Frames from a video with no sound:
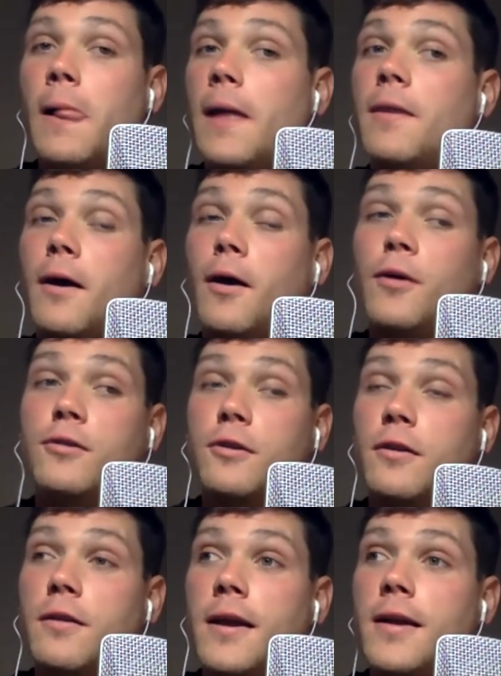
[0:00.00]
And also
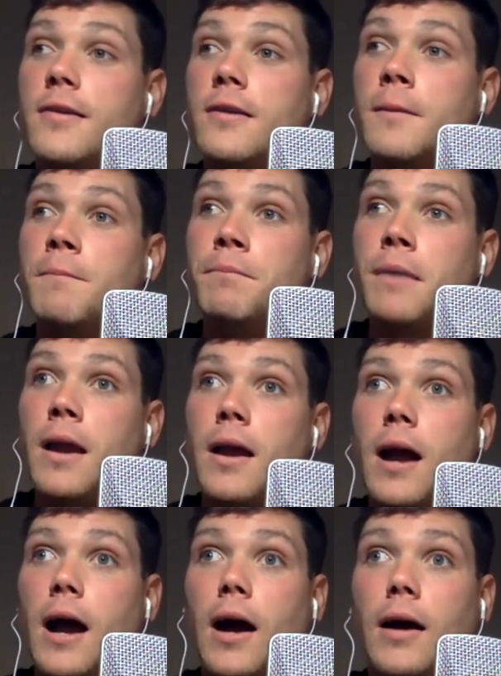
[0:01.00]
the thing is,
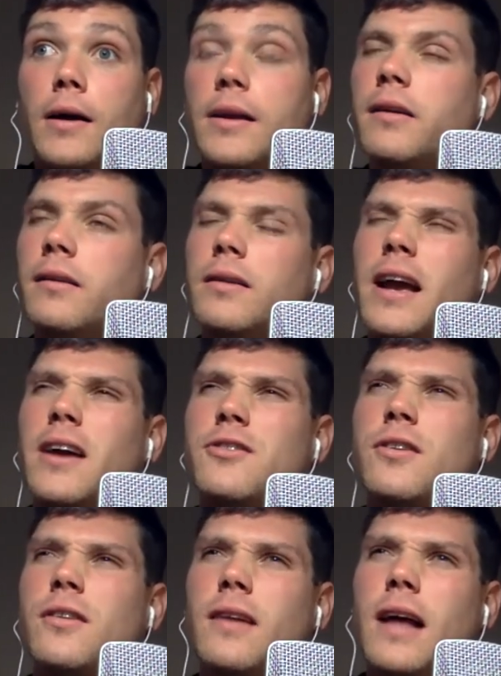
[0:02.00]
gosh,
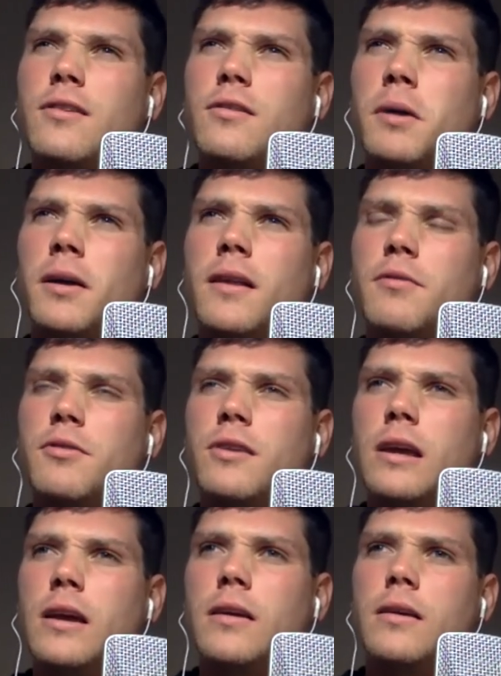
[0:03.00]
in the last month I
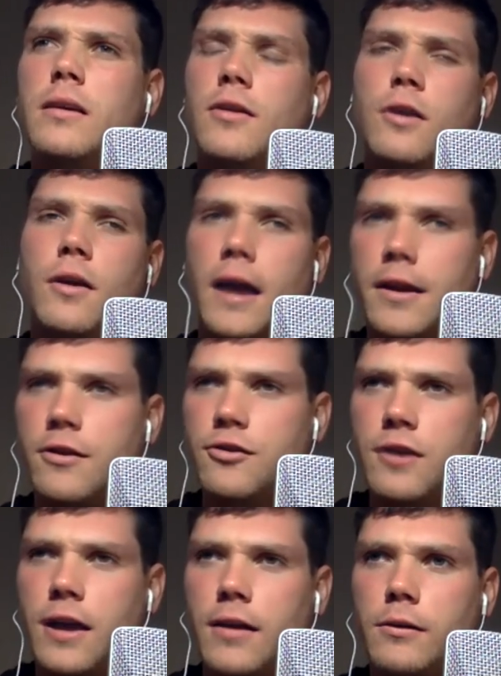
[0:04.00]
saw Nine Inch
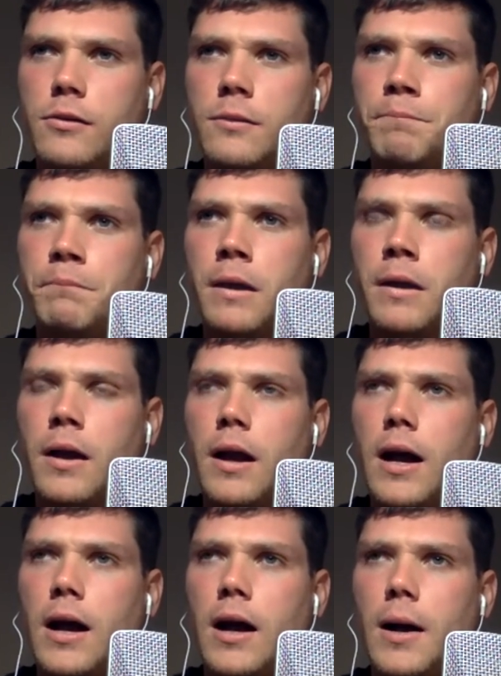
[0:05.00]
Nails.
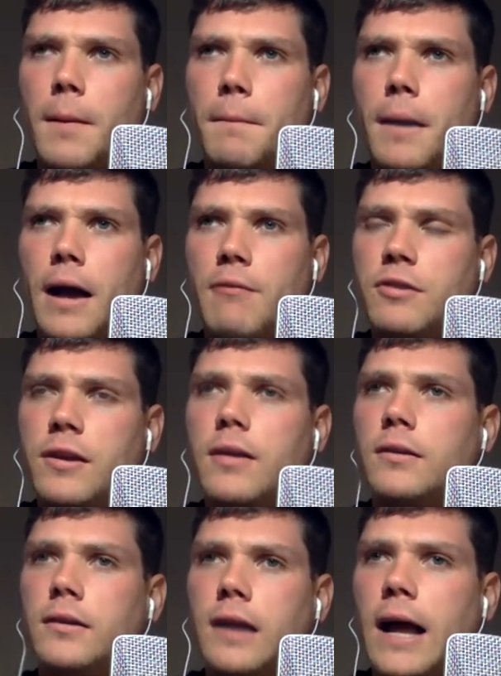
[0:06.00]
I've seen a
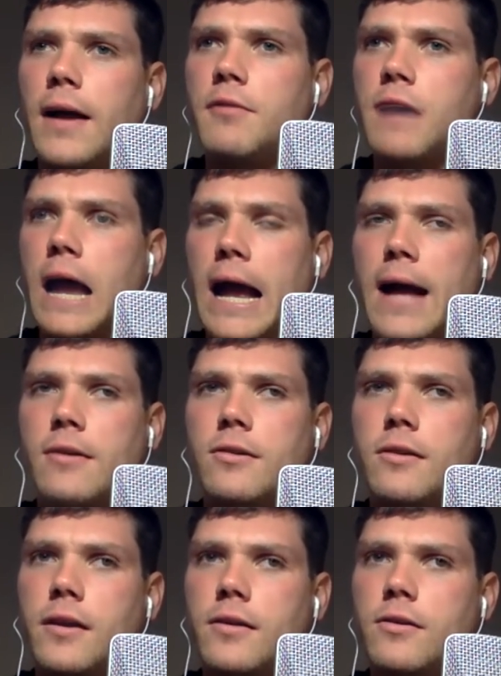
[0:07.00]
lot of acts
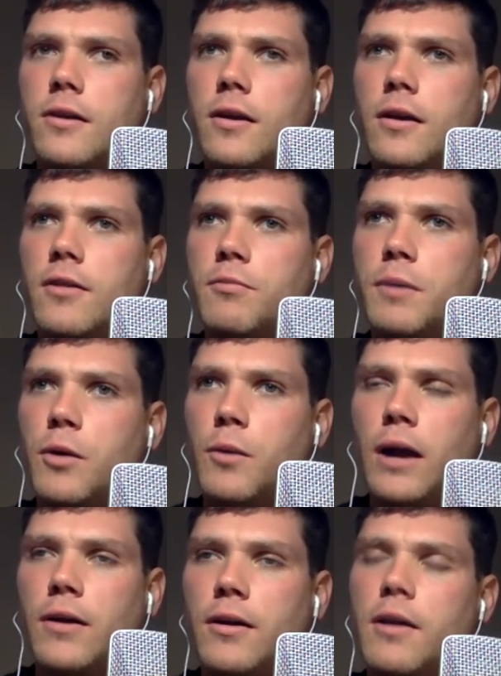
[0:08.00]
that have been
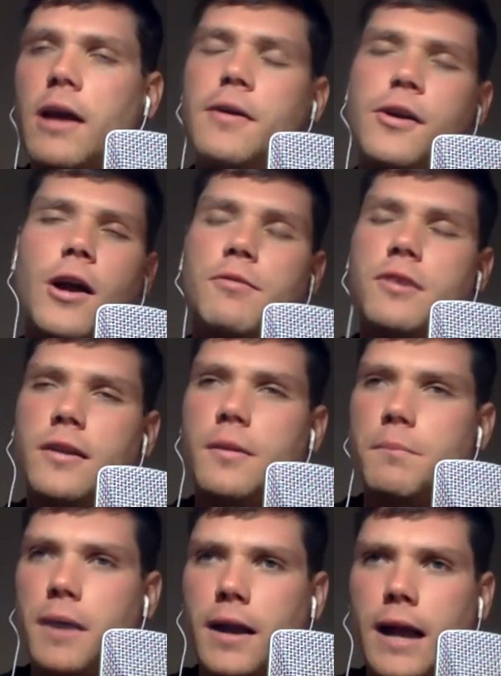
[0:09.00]
around. I've seen the
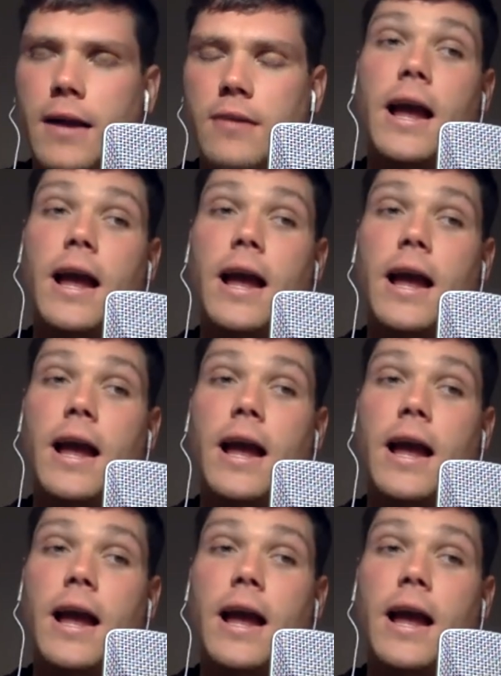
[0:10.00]
big acts.